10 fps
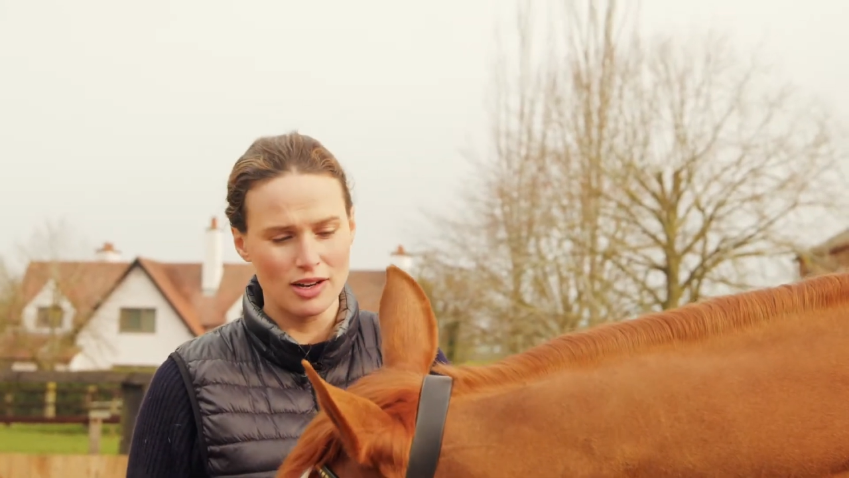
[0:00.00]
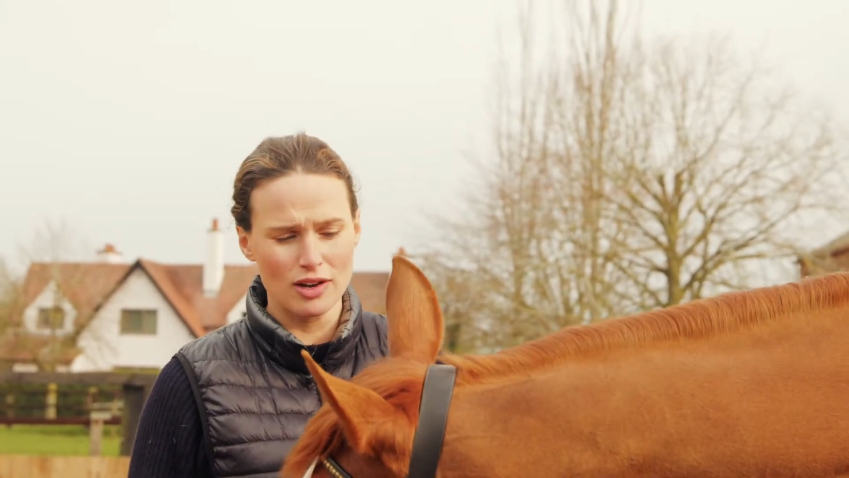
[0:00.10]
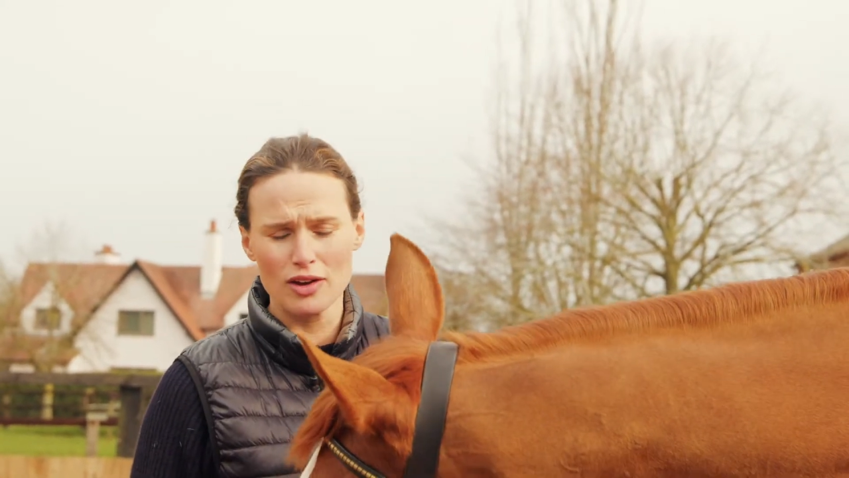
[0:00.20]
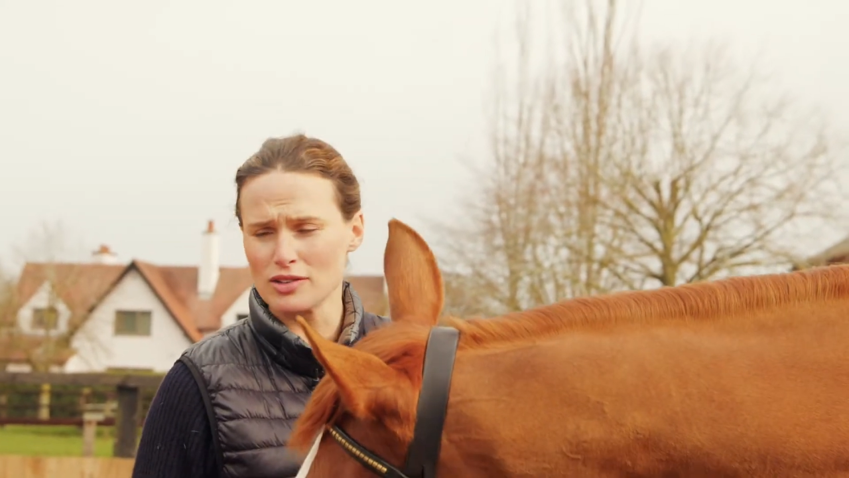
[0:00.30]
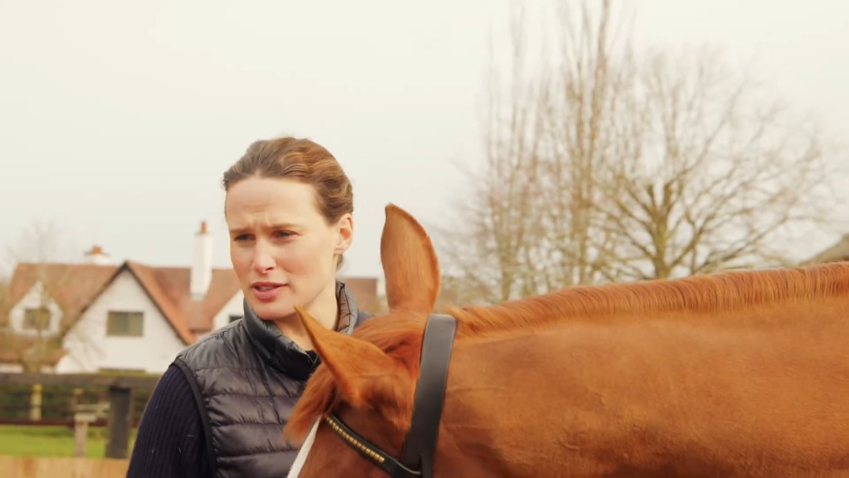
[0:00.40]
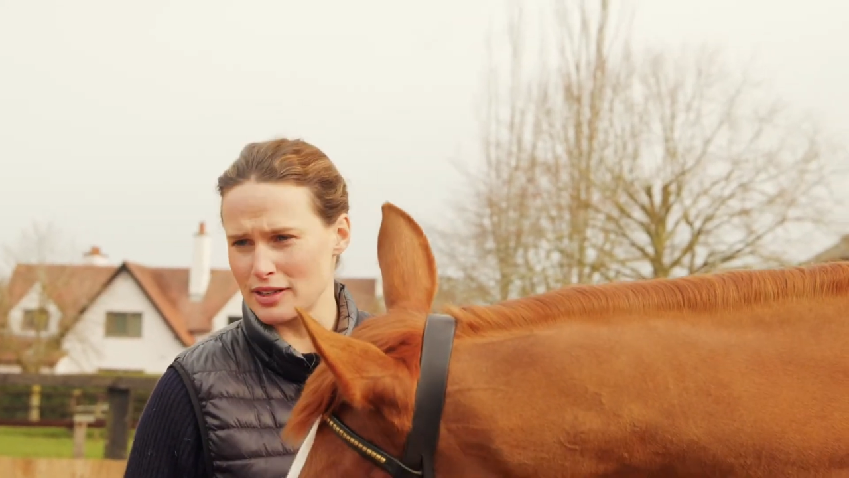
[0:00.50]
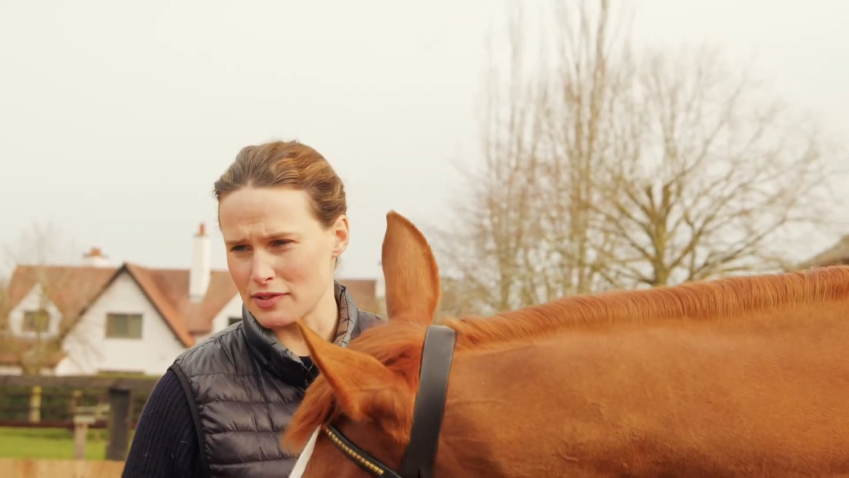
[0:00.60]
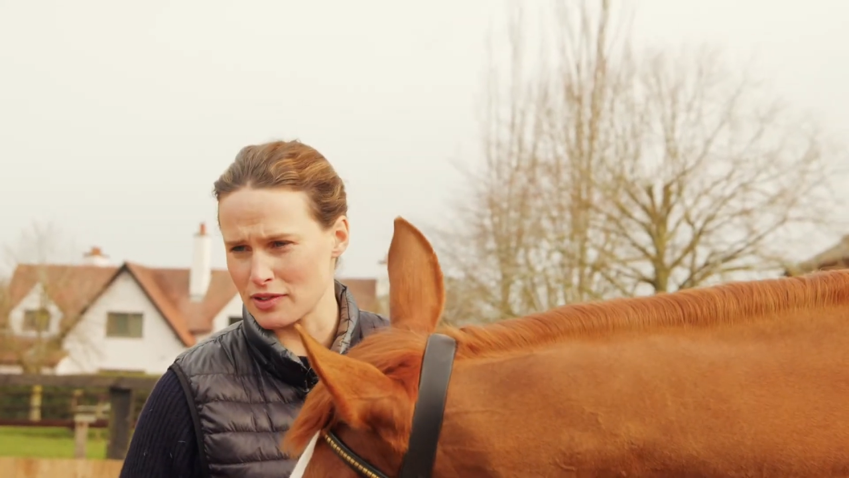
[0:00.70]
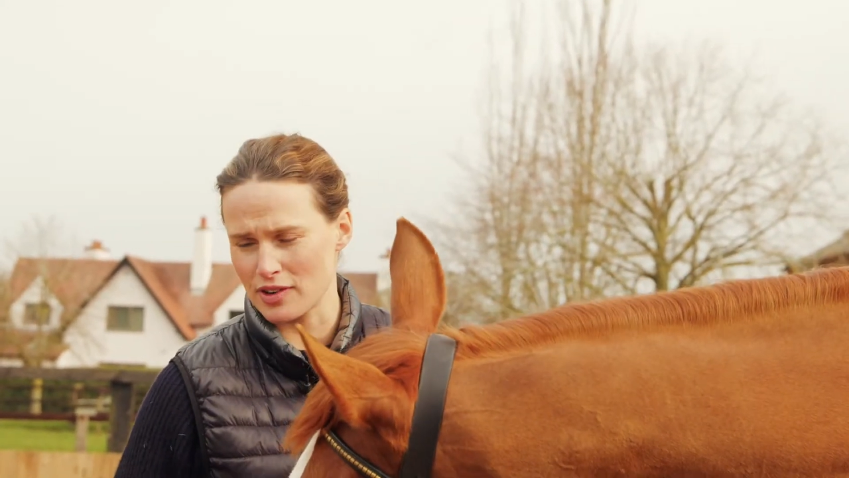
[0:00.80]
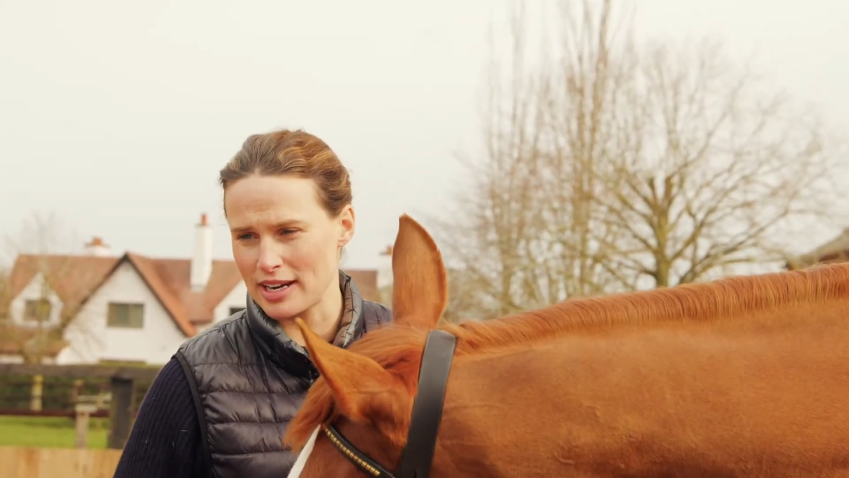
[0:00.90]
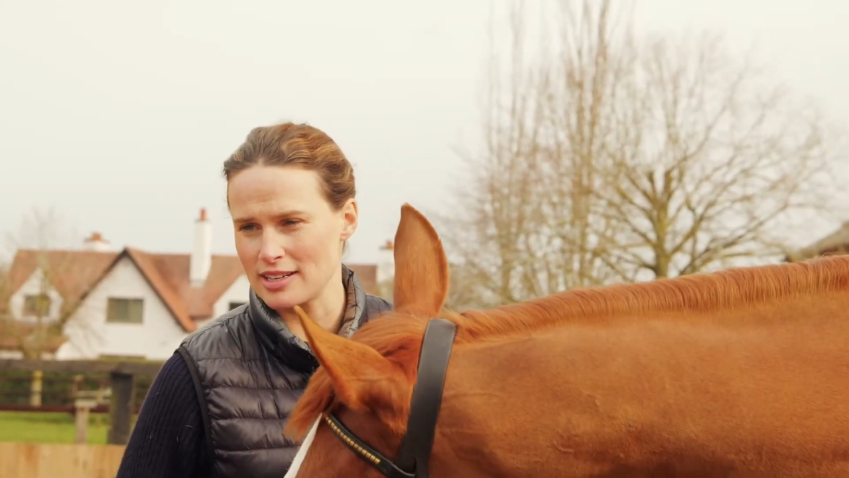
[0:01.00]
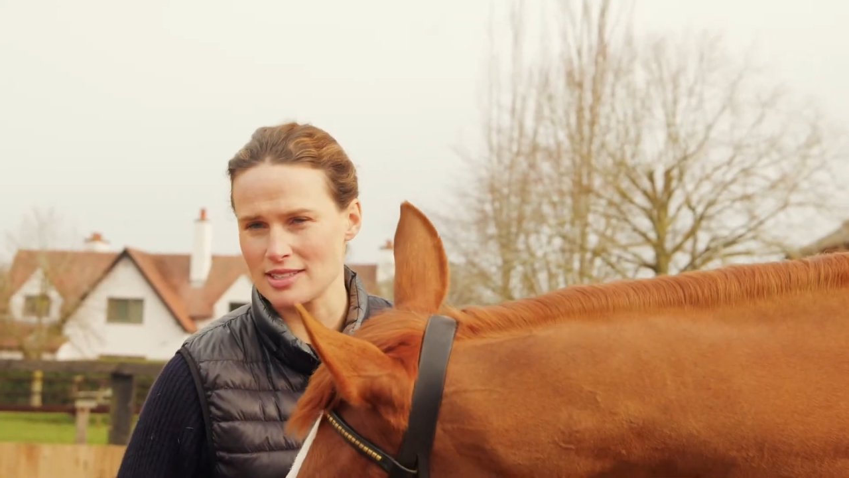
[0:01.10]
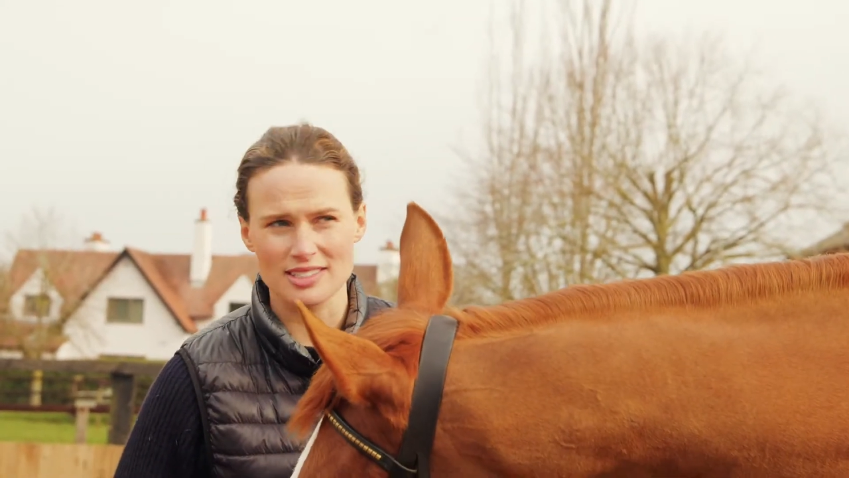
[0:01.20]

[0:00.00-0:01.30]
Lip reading: Loads of different trainers,